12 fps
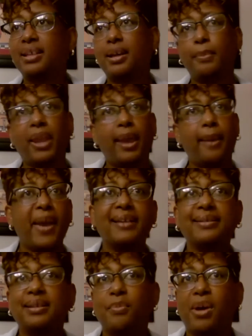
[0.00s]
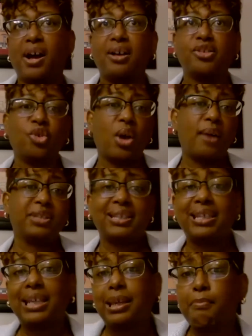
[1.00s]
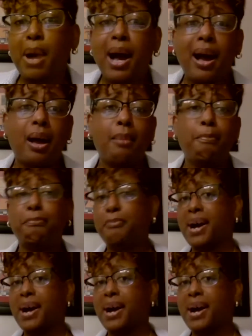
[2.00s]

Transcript: son played basketball, so I was a team mom.